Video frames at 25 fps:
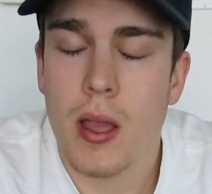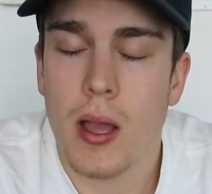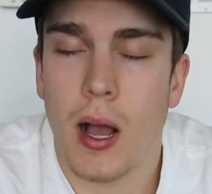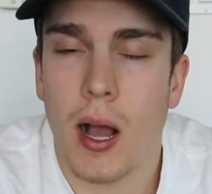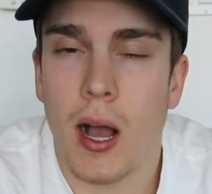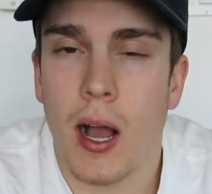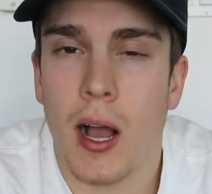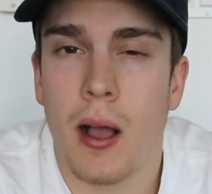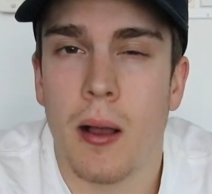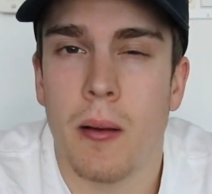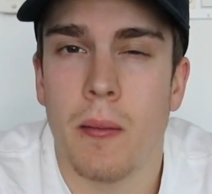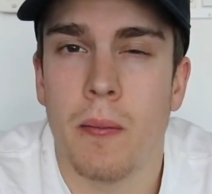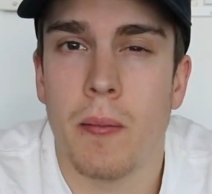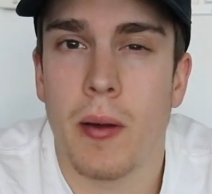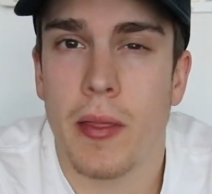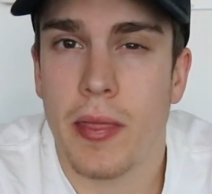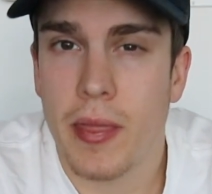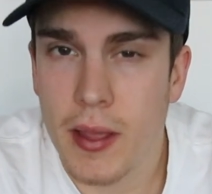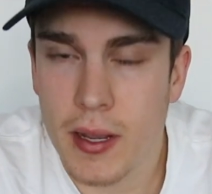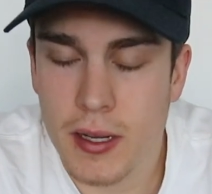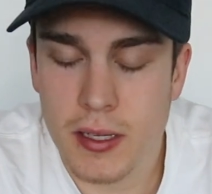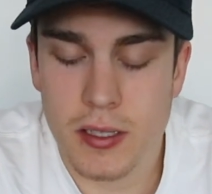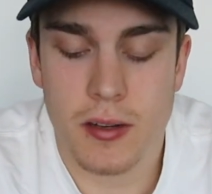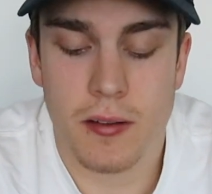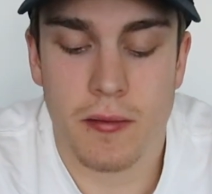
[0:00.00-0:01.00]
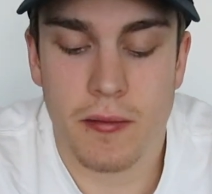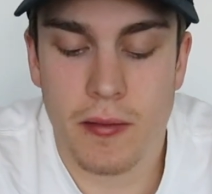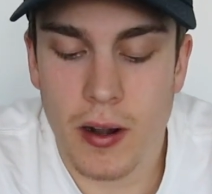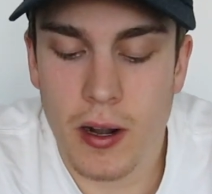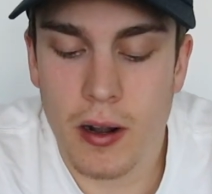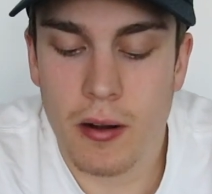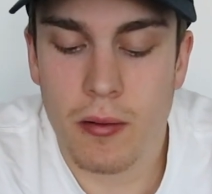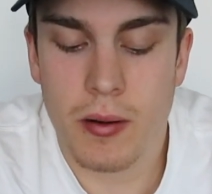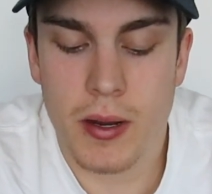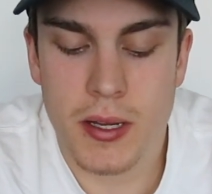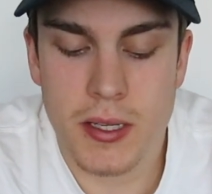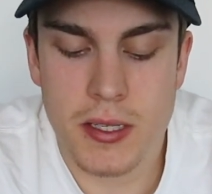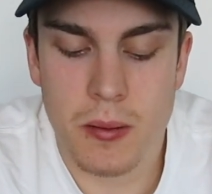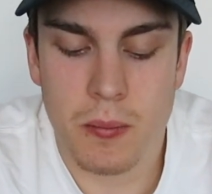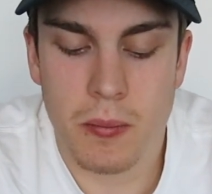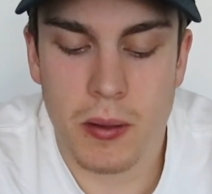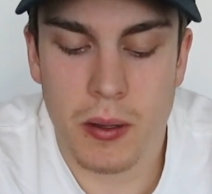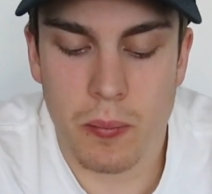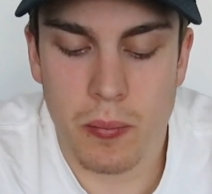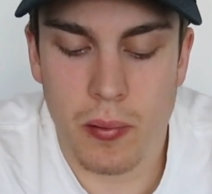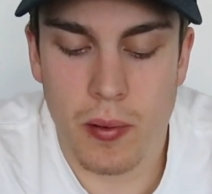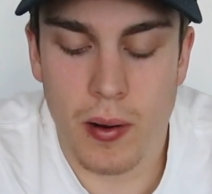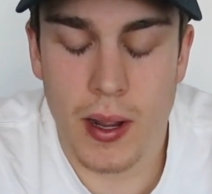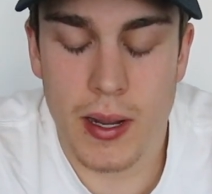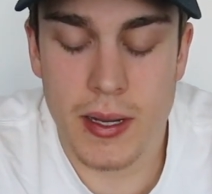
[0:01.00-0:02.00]
But things are very reasonably
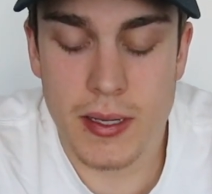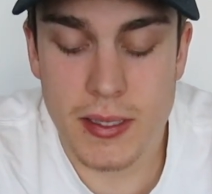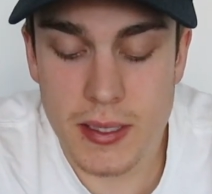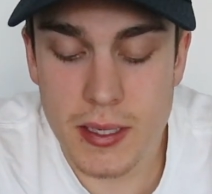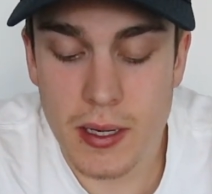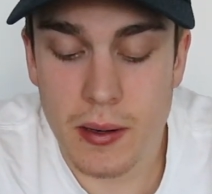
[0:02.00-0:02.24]
priced